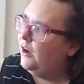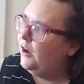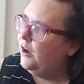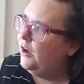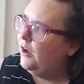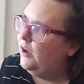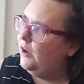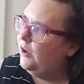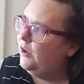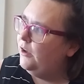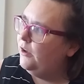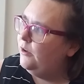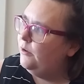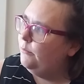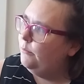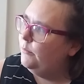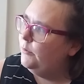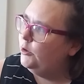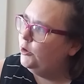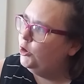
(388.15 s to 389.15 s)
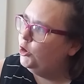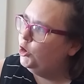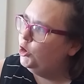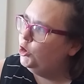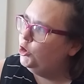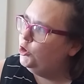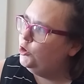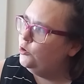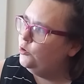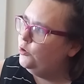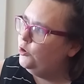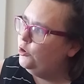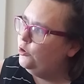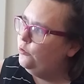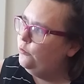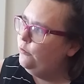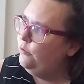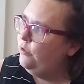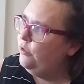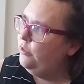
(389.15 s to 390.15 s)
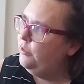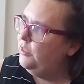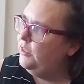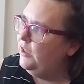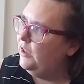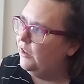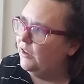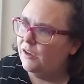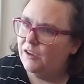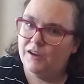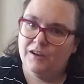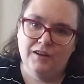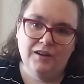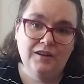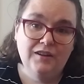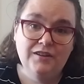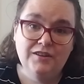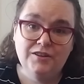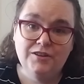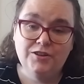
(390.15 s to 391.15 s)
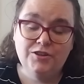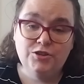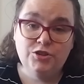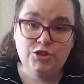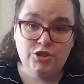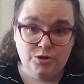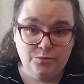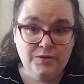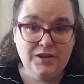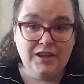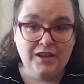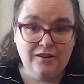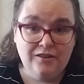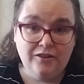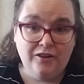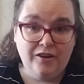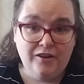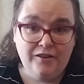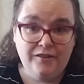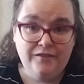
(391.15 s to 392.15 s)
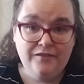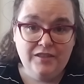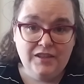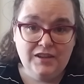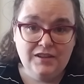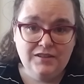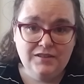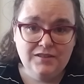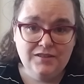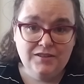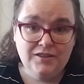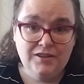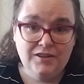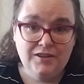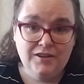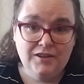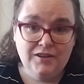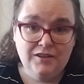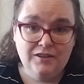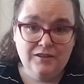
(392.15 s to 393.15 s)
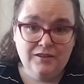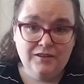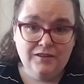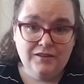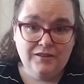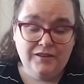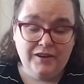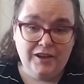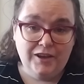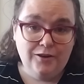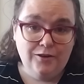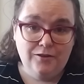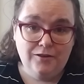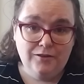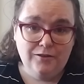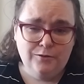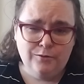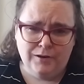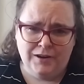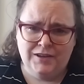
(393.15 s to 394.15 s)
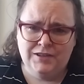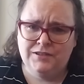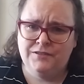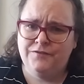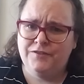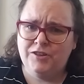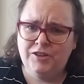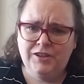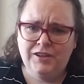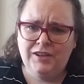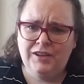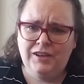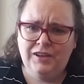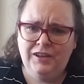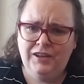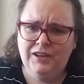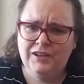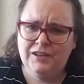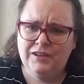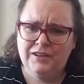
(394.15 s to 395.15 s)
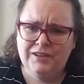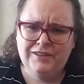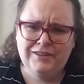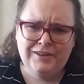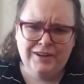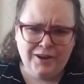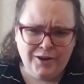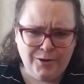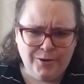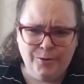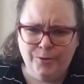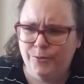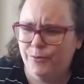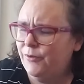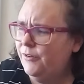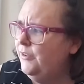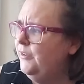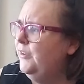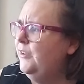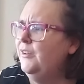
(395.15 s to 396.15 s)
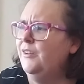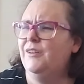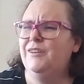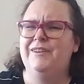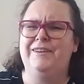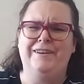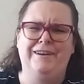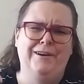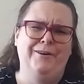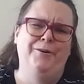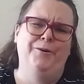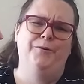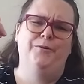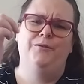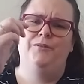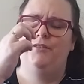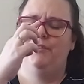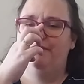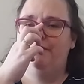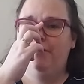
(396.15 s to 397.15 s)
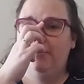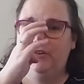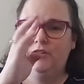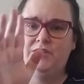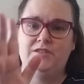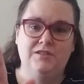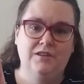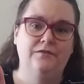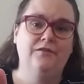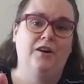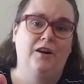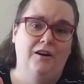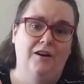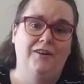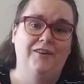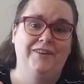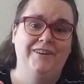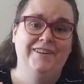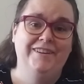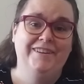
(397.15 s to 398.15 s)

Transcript: Do you think she would handle all of this? Like, gracefully? No. First of all,